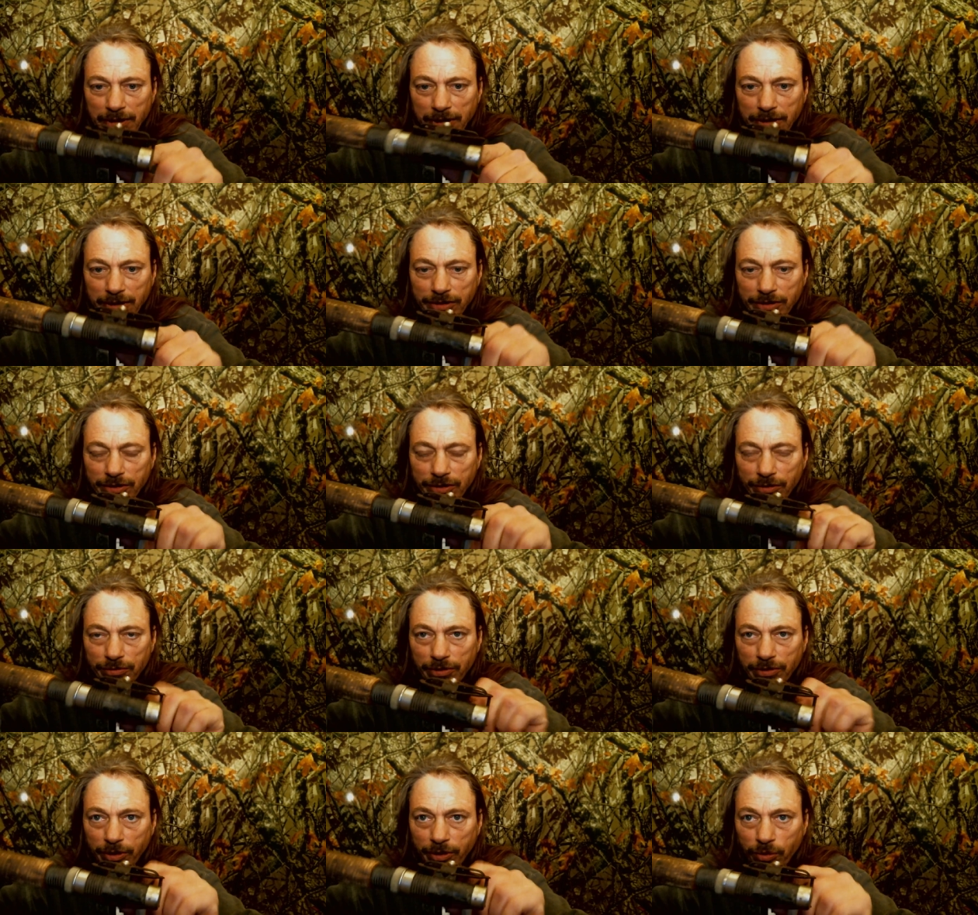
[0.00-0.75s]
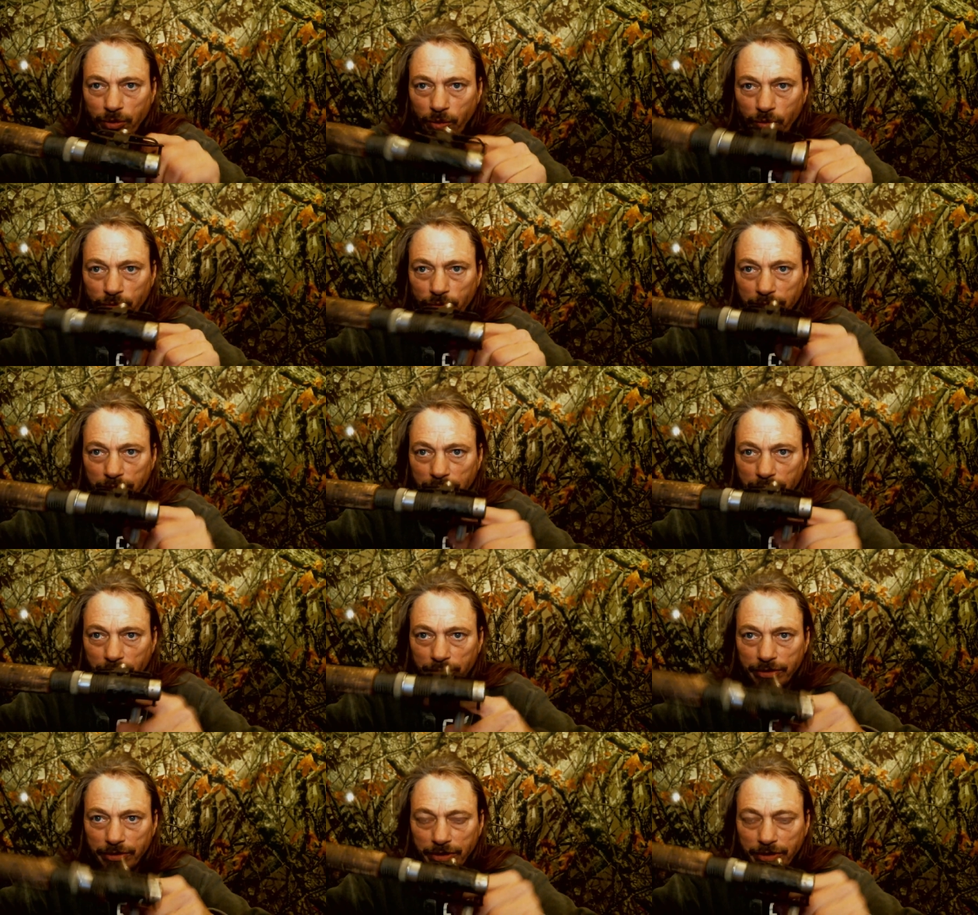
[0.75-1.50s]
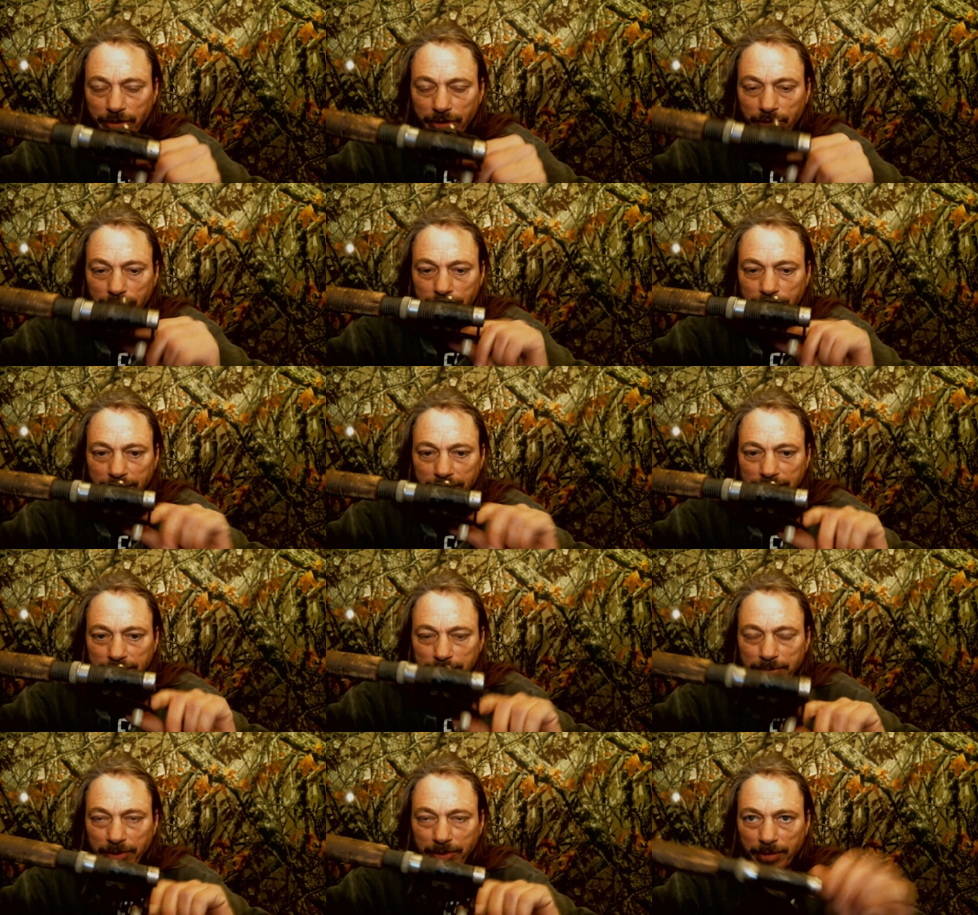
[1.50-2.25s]
This is a really cool reel. There's a little
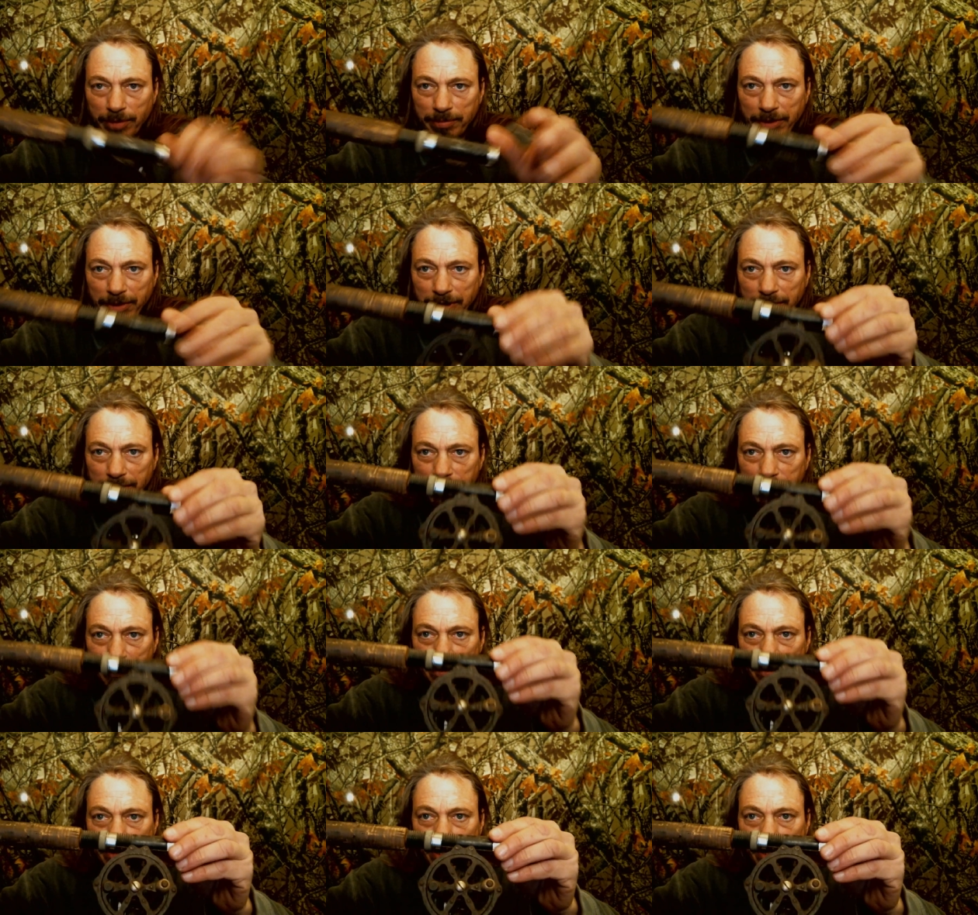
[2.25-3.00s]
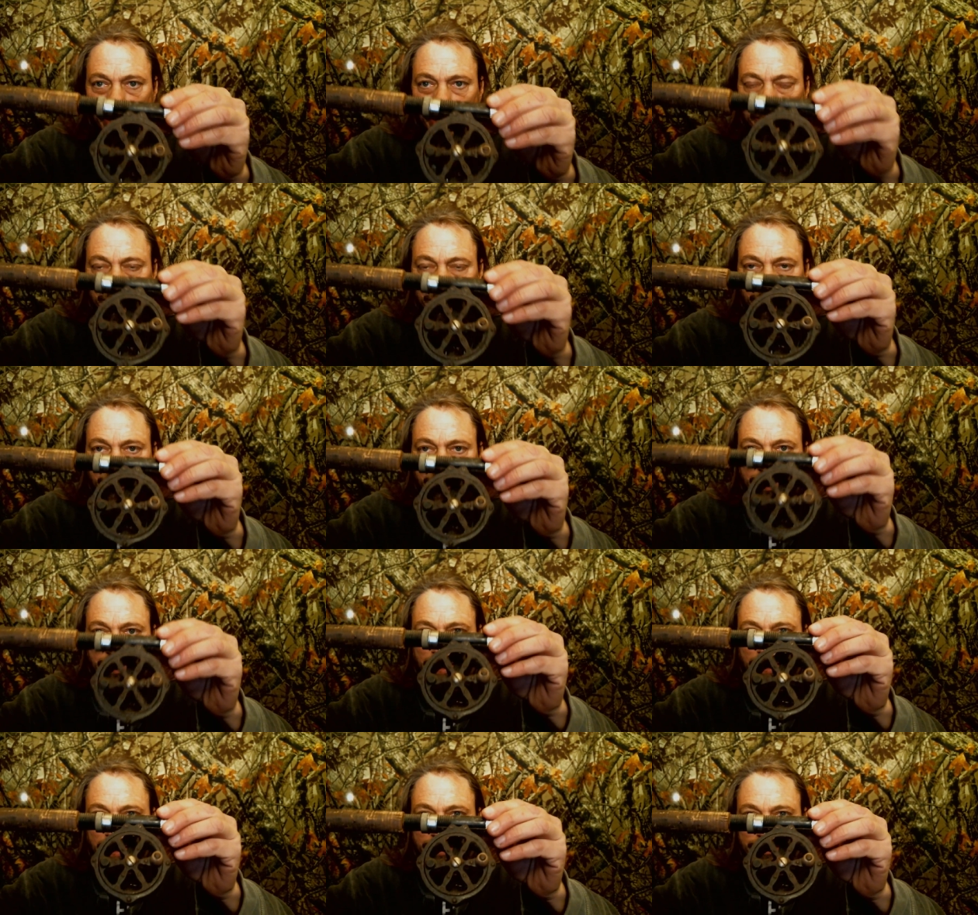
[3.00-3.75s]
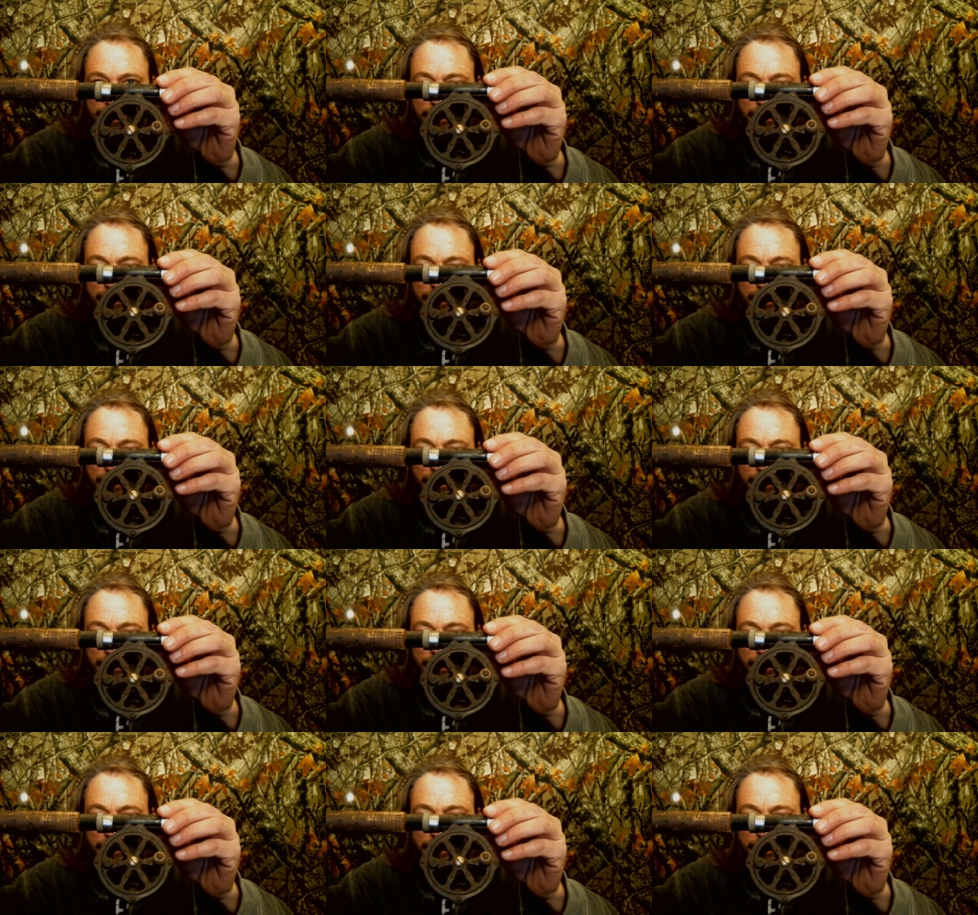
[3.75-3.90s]
dust buildup in it. I was using that as